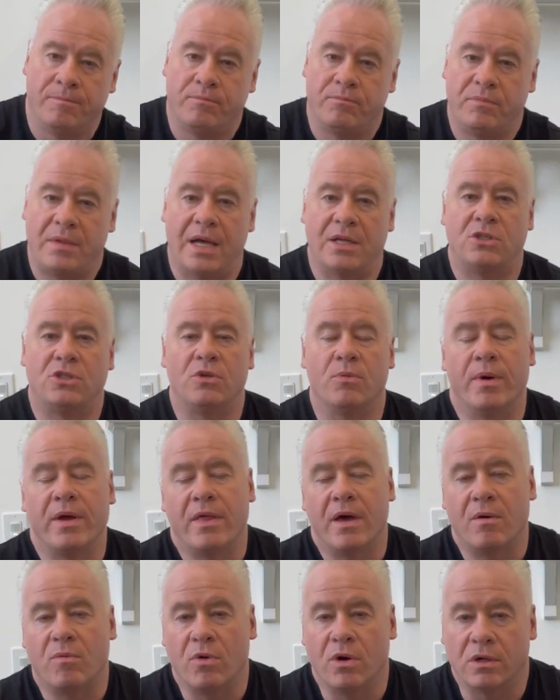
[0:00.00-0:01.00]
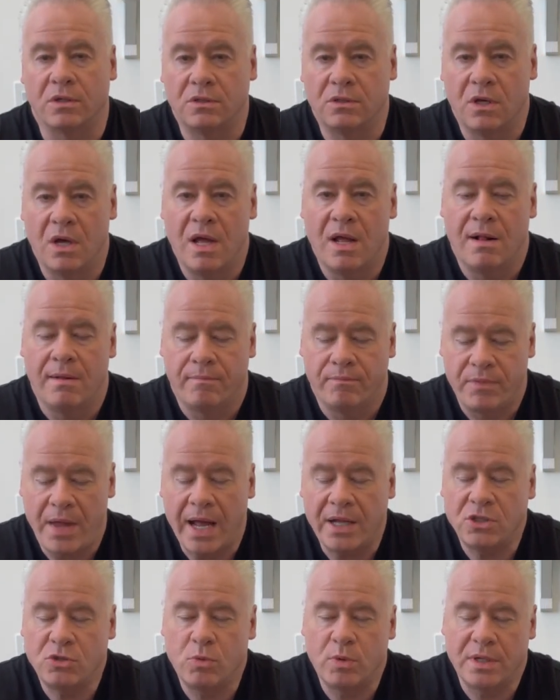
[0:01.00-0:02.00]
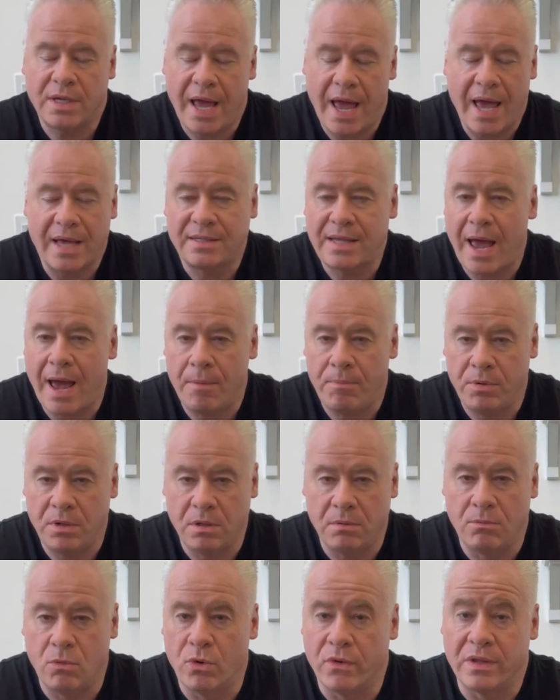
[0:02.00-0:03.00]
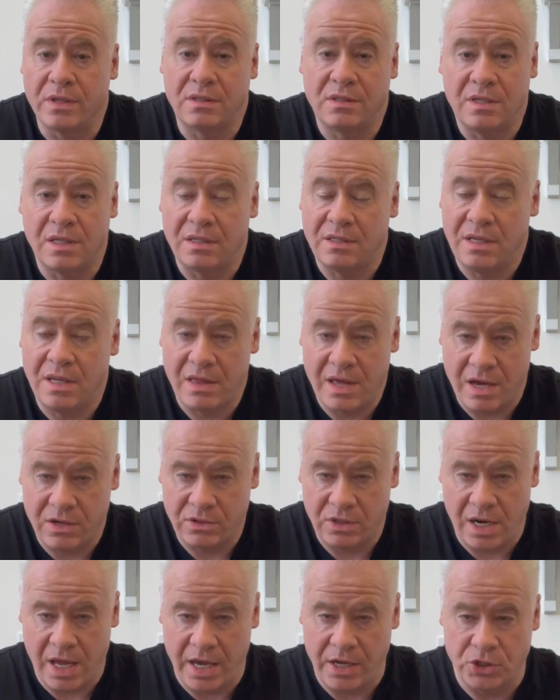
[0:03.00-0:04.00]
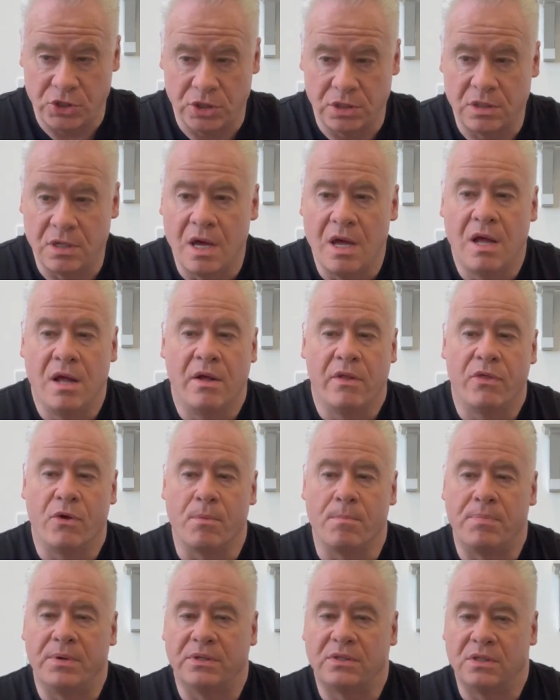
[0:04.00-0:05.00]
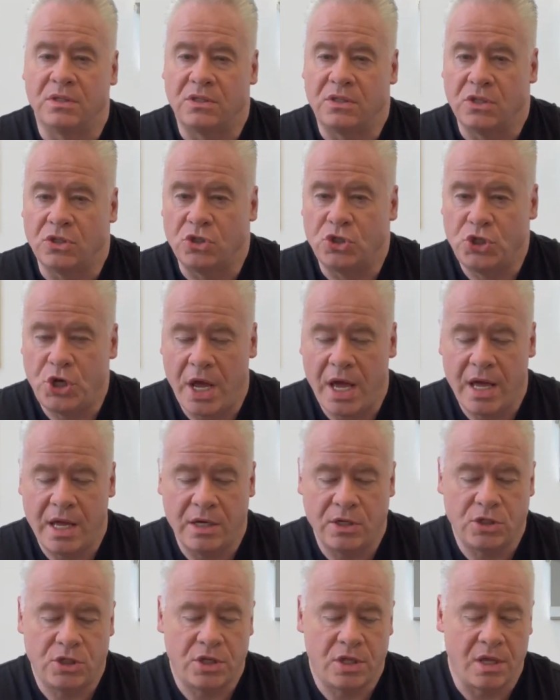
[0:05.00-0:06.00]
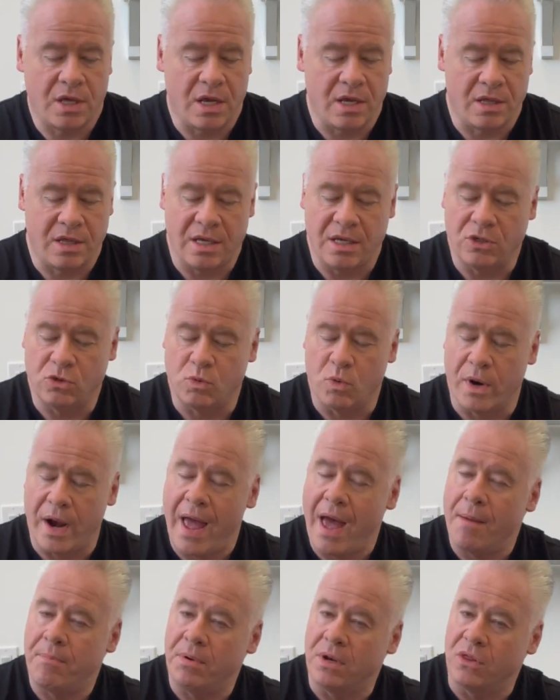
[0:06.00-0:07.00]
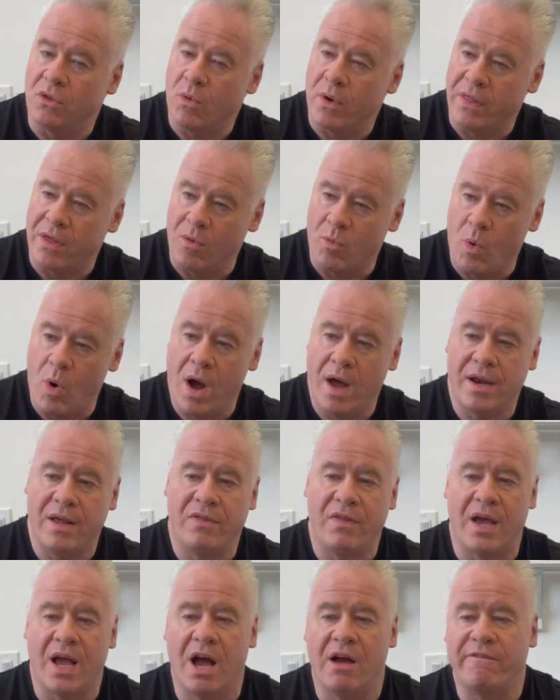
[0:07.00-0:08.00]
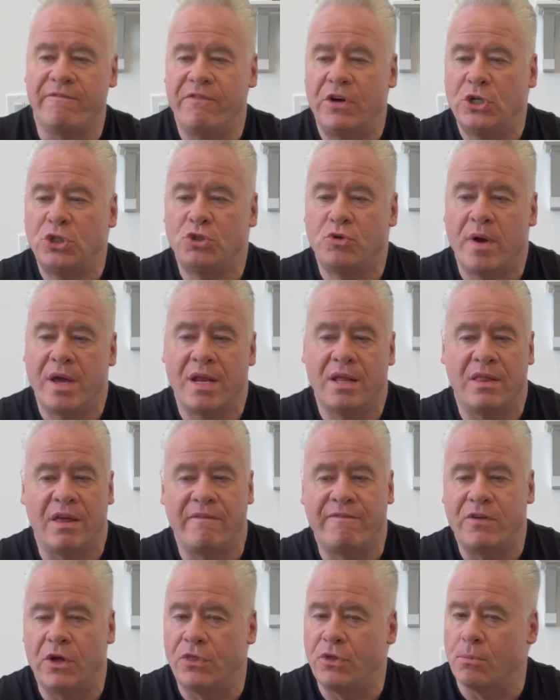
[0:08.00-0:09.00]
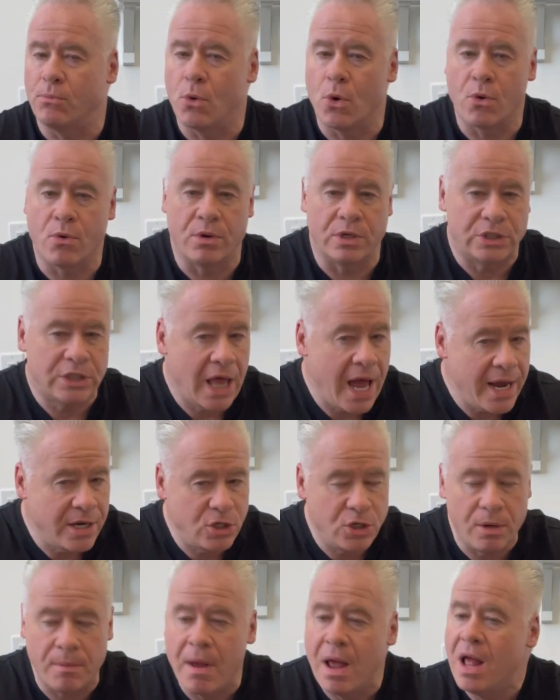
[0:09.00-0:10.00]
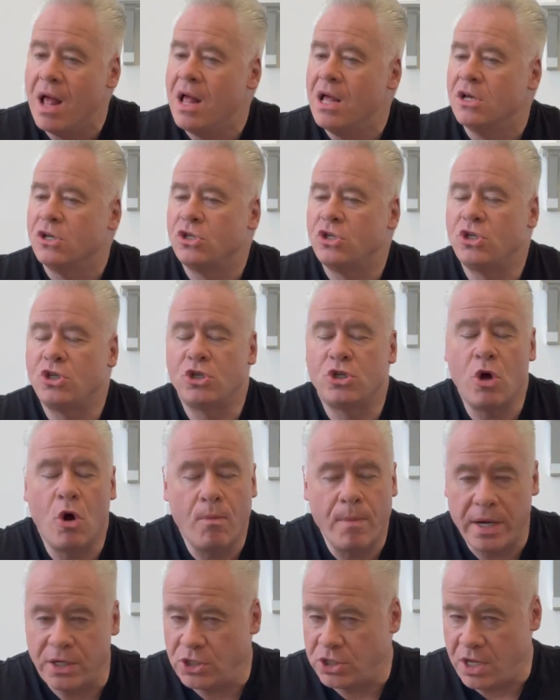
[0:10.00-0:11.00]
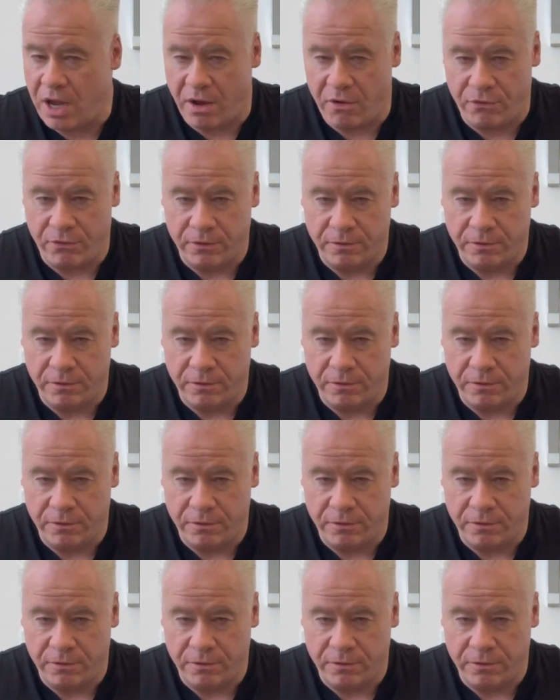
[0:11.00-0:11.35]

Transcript: That's the way that works. That's what has happened to more than 60,000 agents. Their businesses changed, that things weren't happening the way they wanted, they got frustrated, they felt their brokerage lied to them, so much stuff.